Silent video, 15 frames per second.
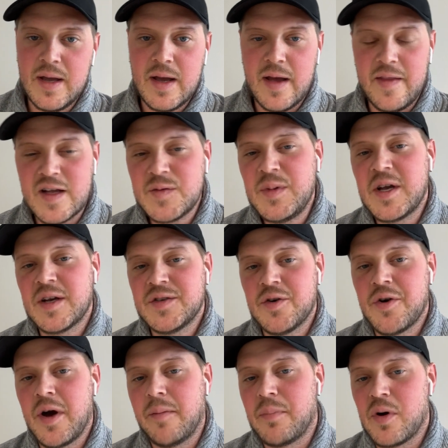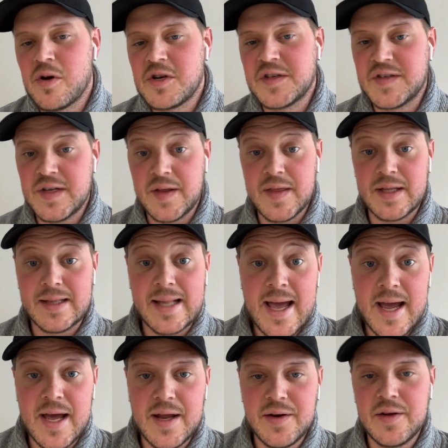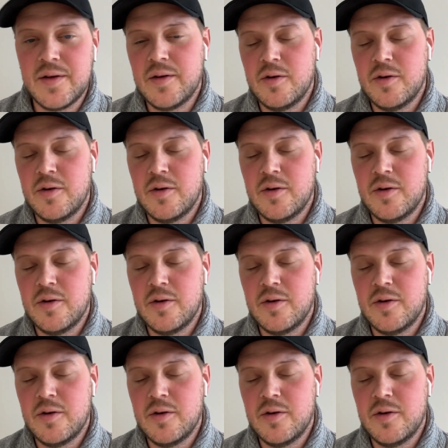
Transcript: And that's because you're not purchasing the land,